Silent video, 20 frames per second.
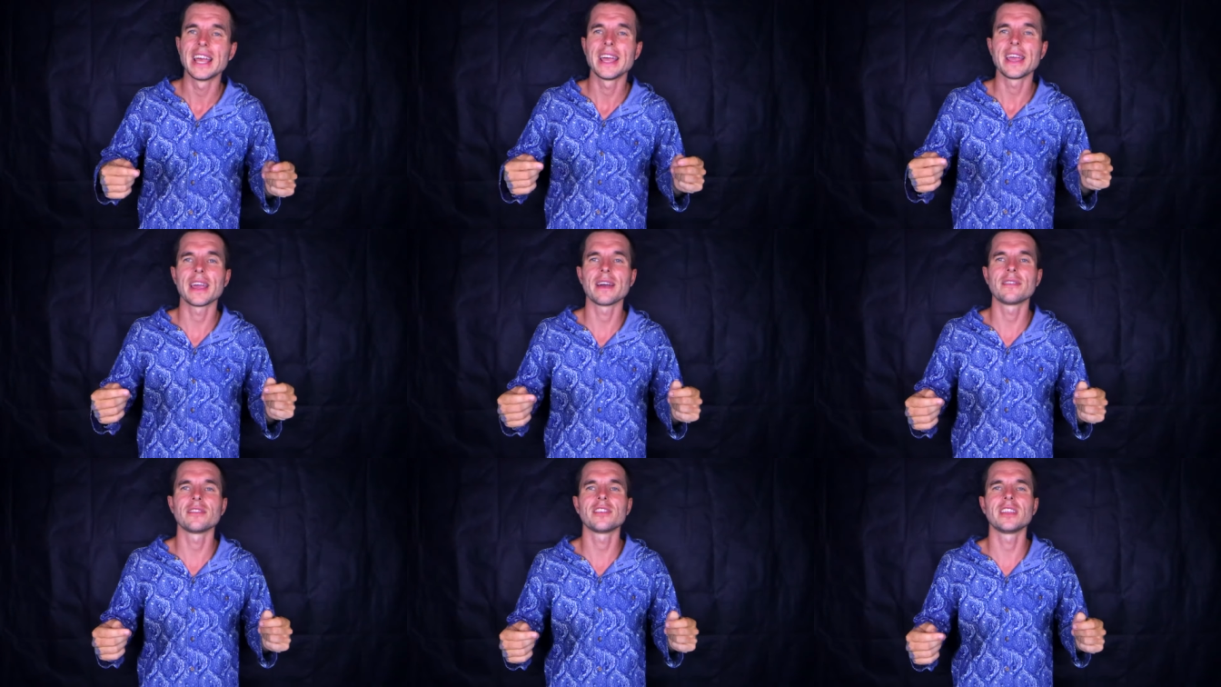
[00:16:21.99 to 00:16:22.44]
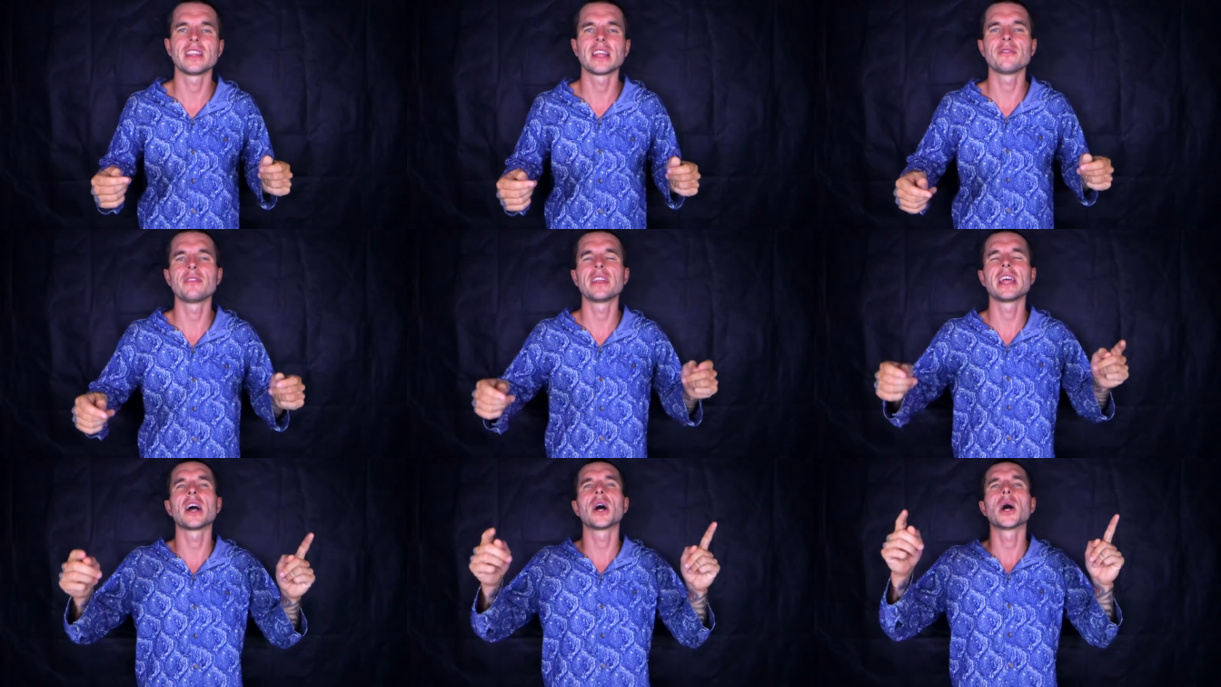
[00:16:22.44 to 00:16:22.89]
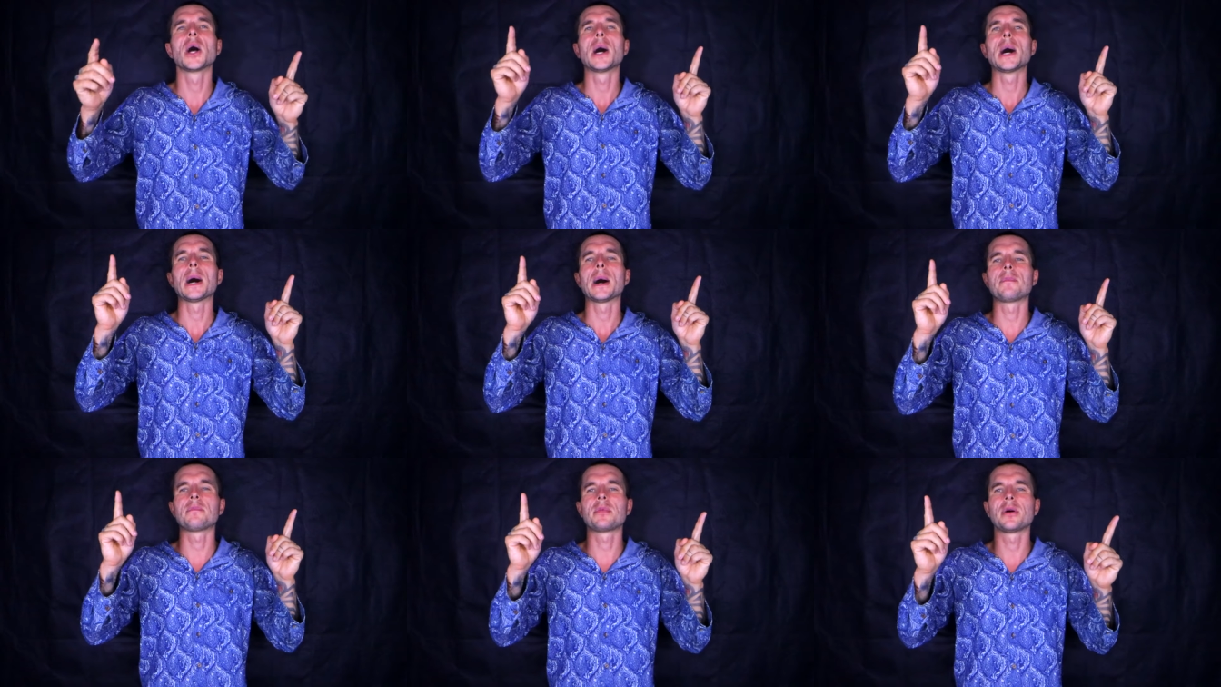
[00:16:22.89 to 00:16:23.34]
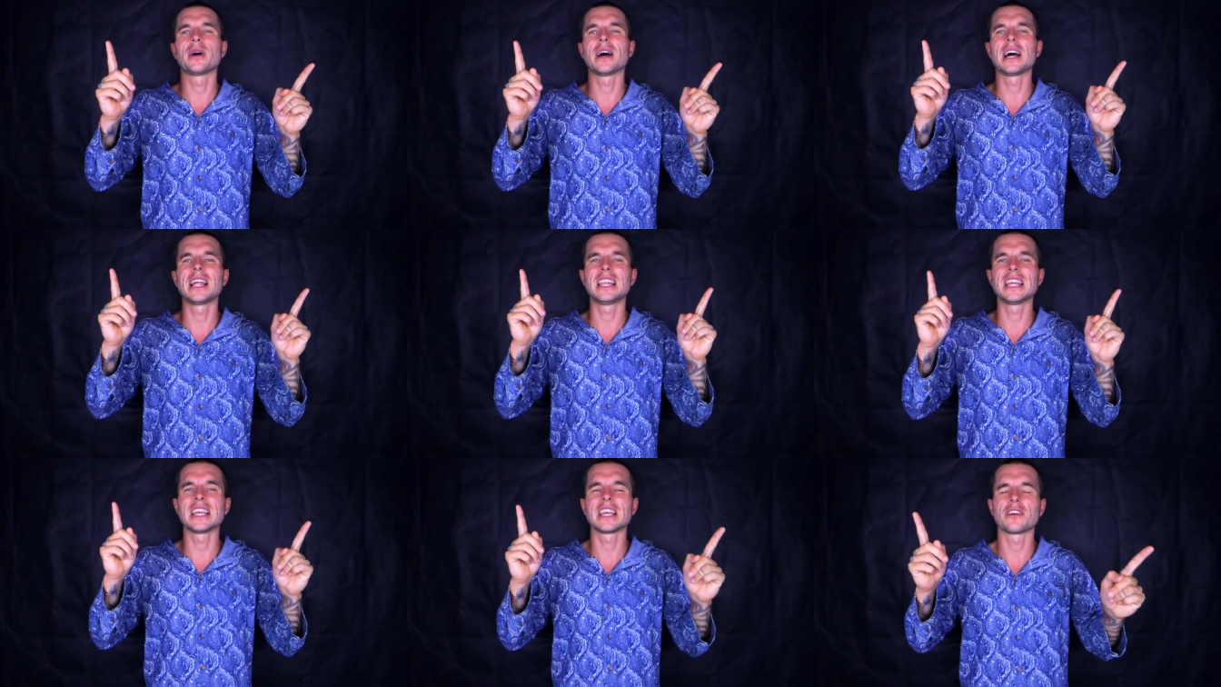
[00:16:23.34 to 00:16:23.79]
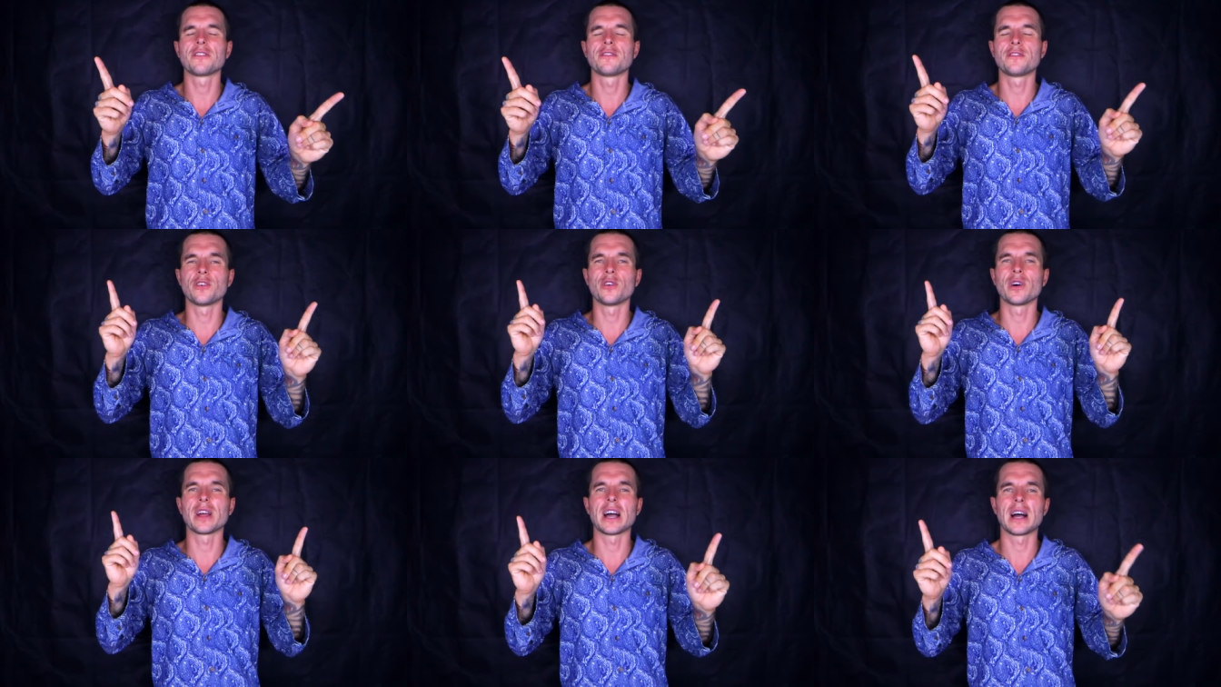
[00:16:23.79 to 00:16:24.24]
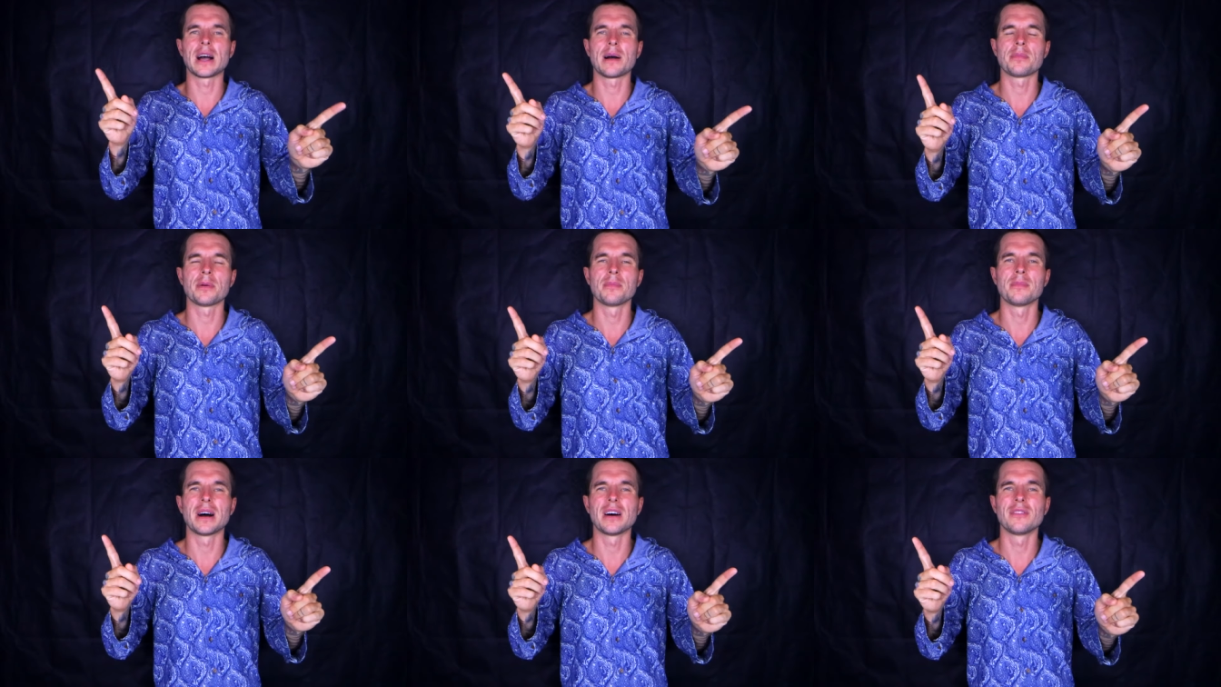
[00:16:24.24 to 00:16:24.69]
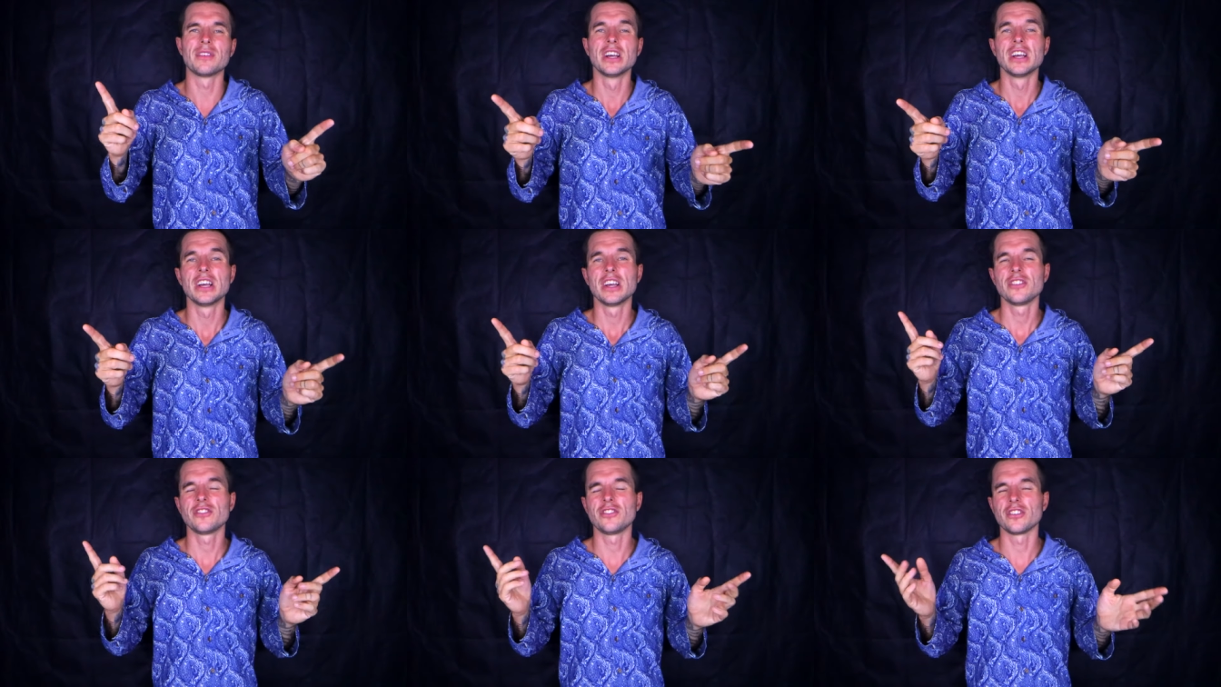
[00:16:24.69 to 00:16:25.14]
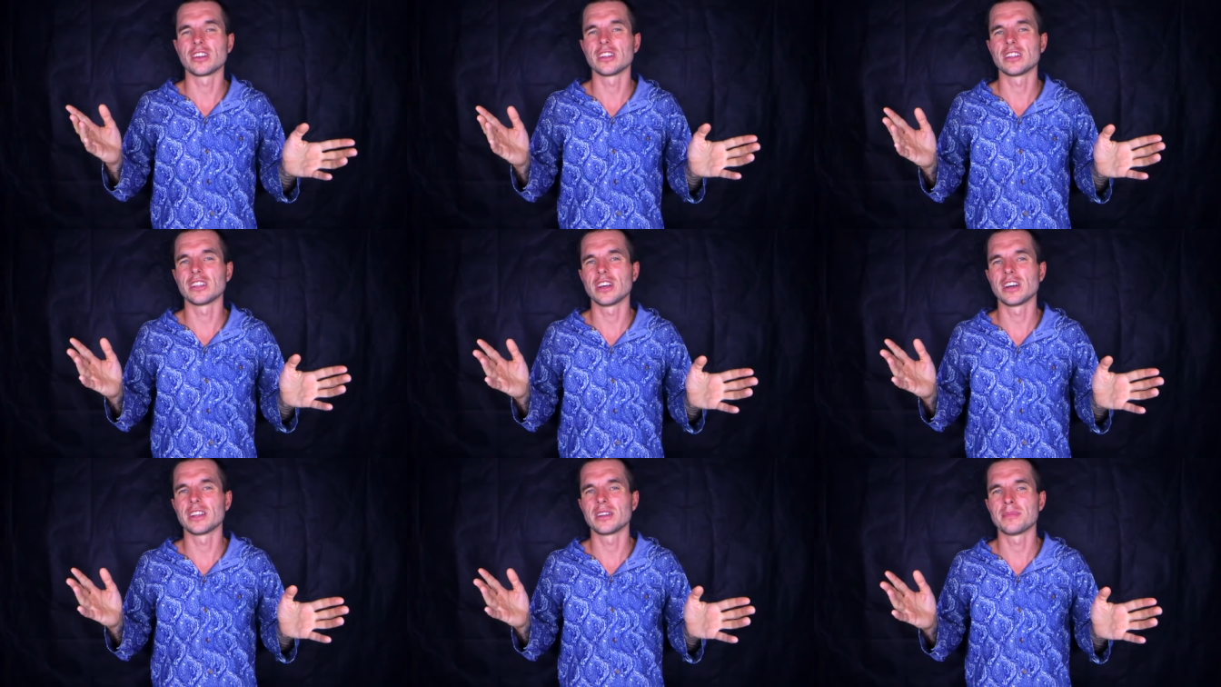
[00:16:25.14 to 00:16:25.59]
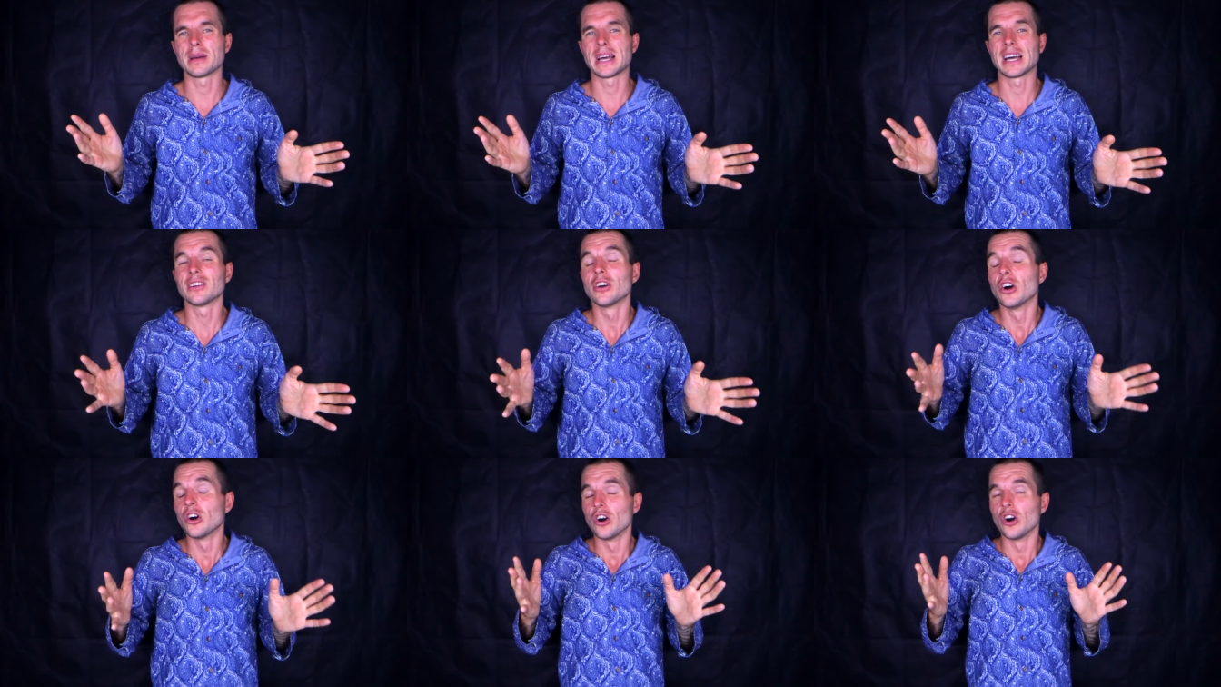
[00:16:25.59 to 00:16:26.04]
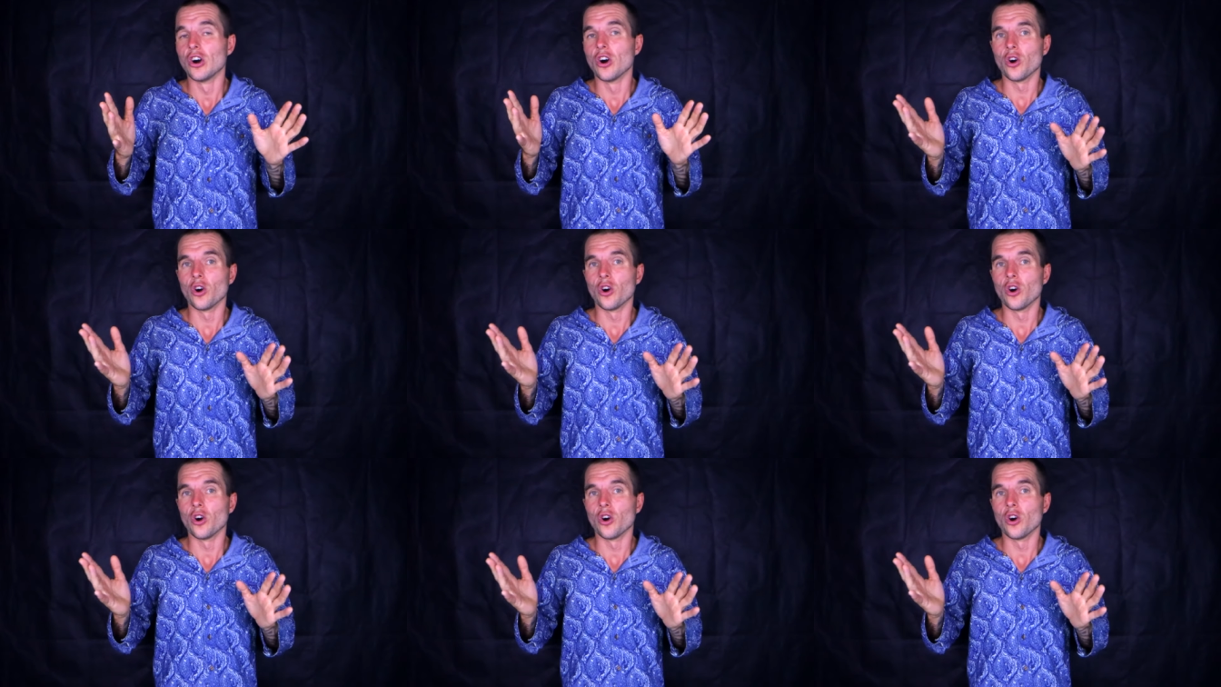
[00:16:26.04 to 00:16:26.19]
If you haven't seen that video, I put a link for it up above so you can learn about